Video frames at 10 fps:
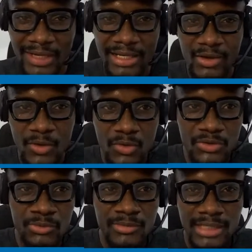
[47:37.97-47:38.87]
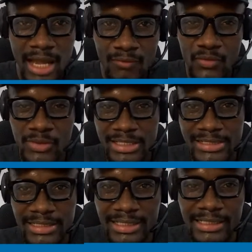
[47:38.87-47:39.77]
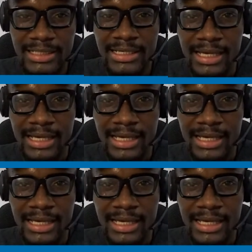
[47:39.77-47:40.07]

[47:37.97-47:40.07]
and it hosts every Wednesday,